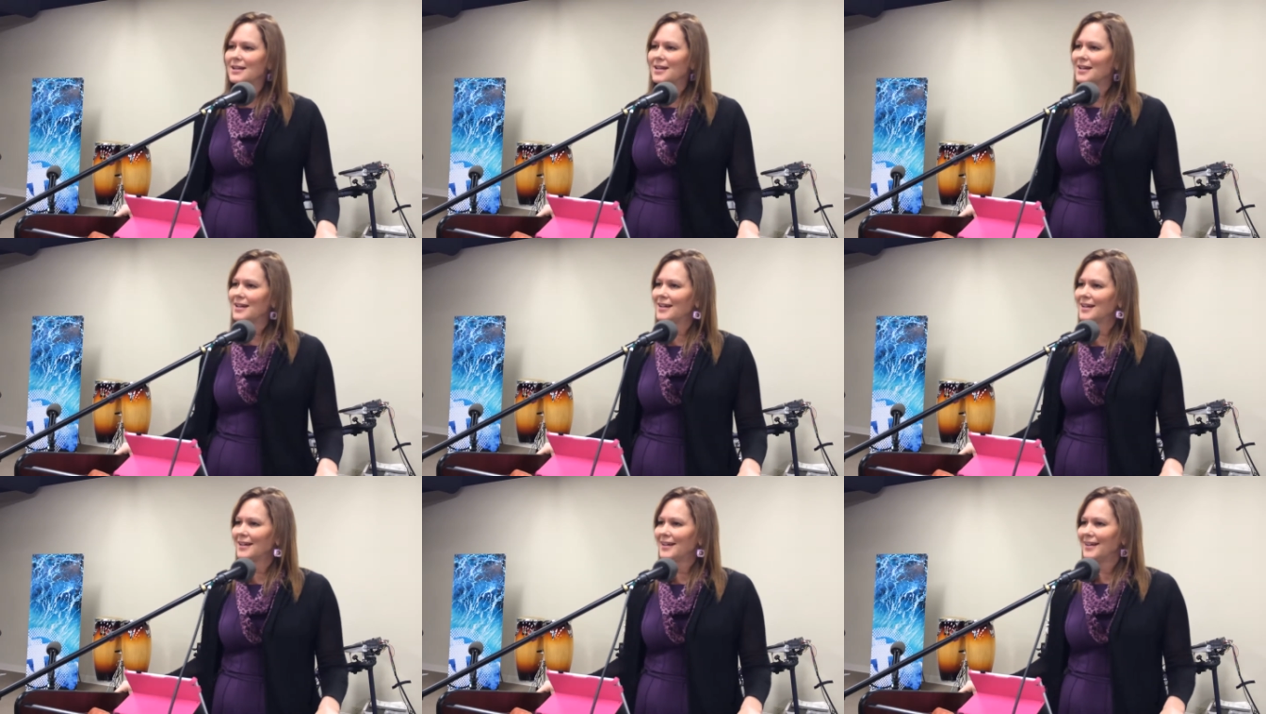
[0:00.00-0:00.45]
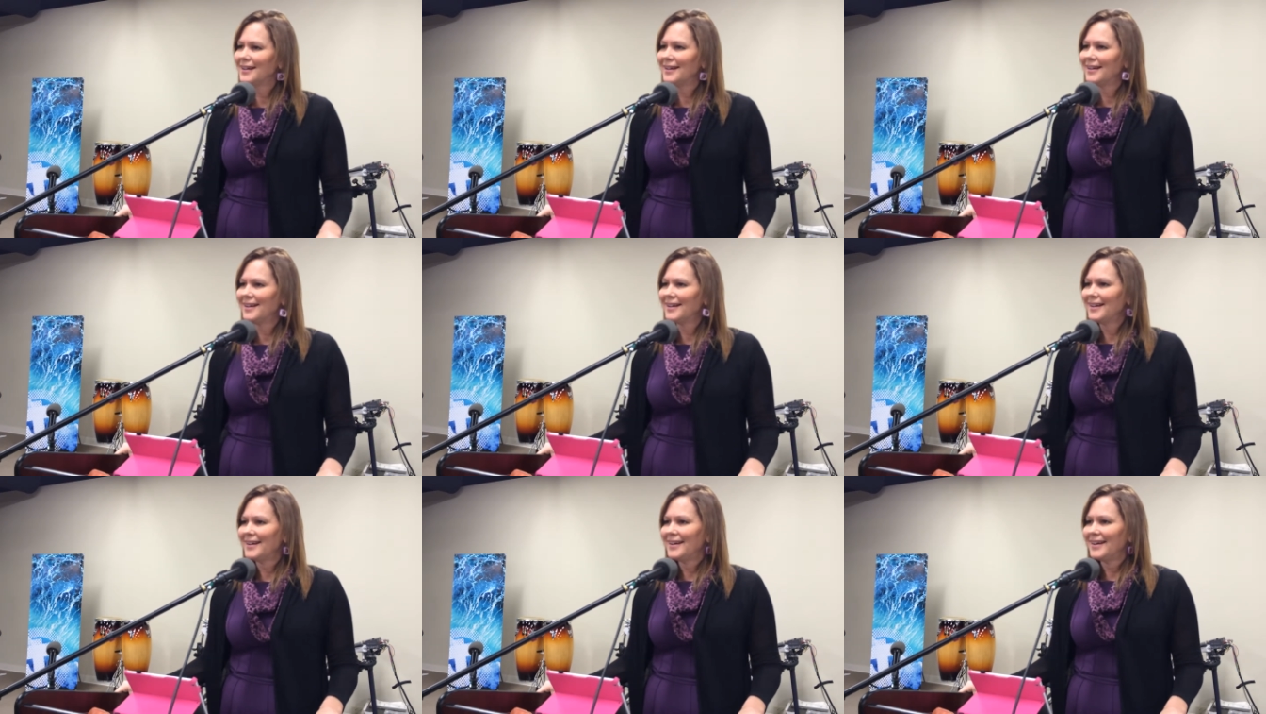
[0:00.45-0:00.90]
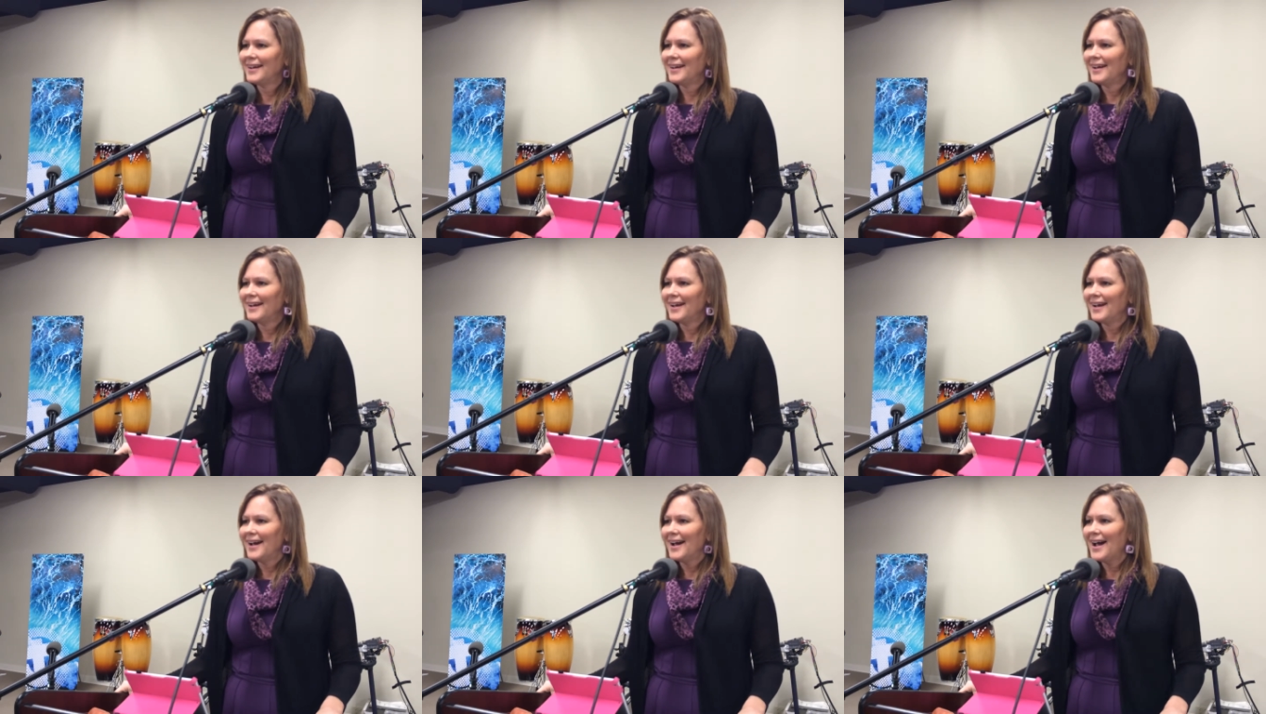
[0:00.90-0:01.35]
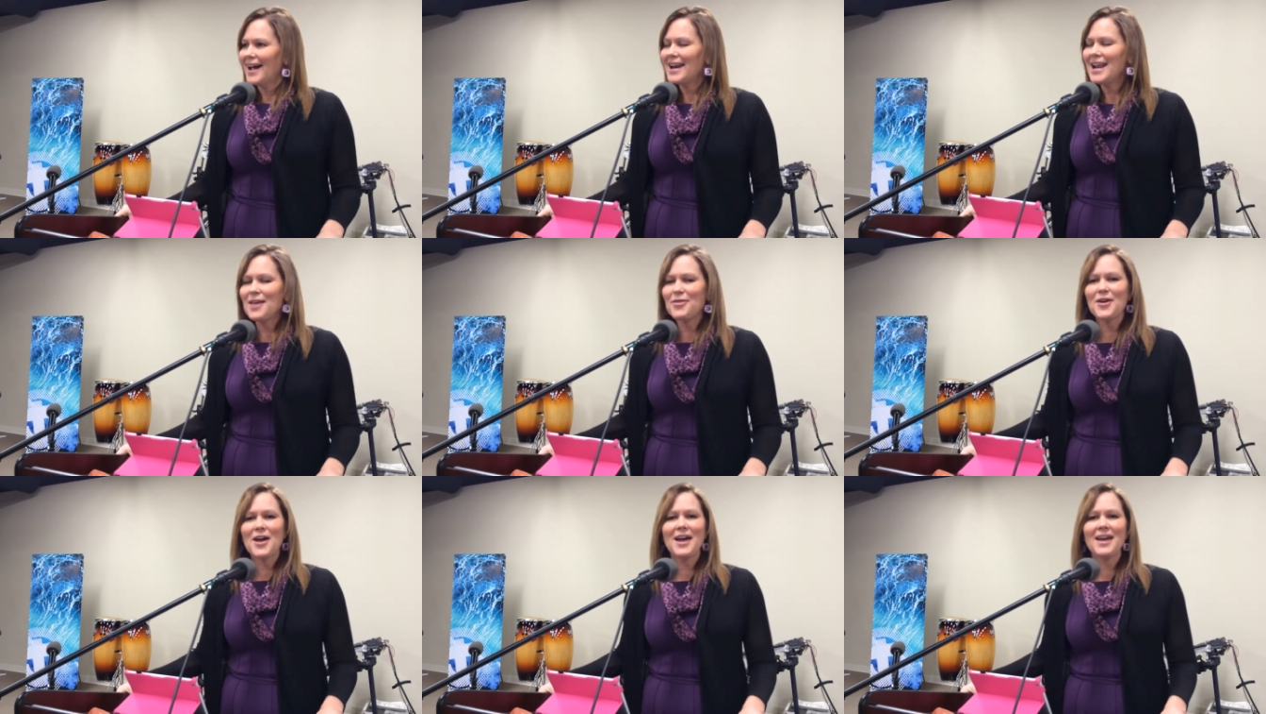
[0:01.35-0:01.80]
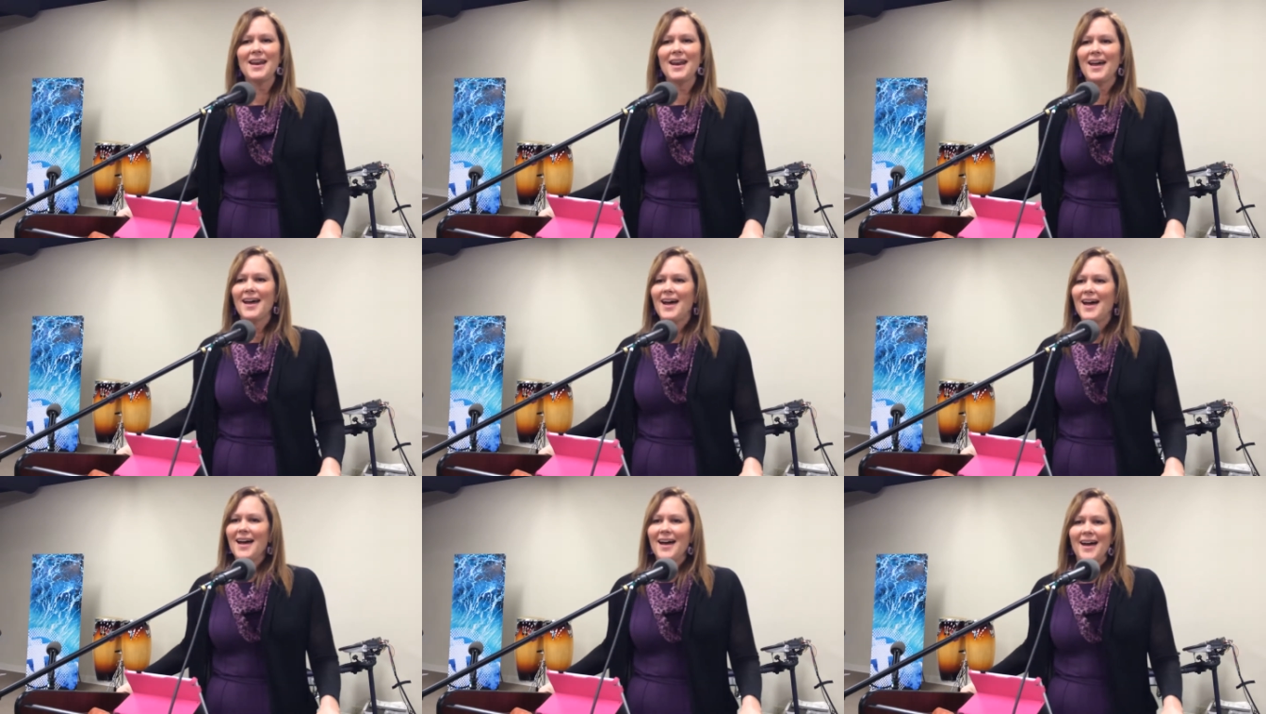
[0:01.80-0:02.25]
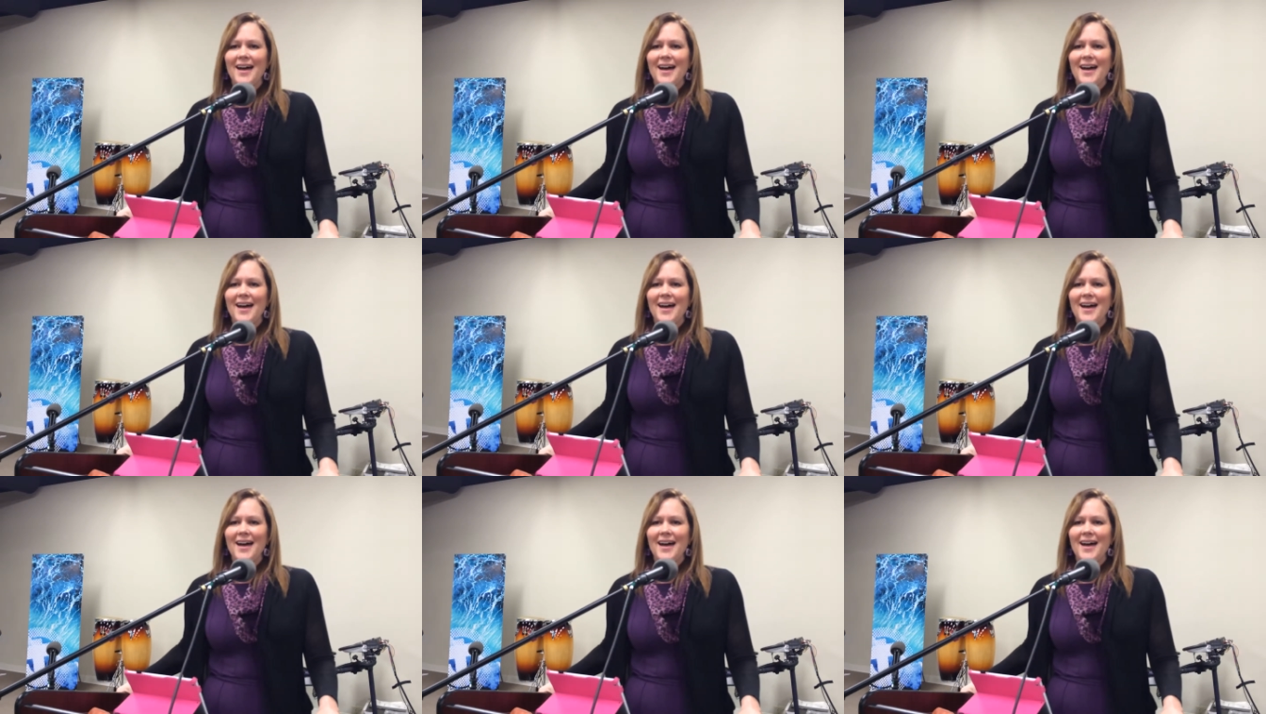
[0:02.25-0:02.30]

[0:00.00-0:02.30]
and I thought,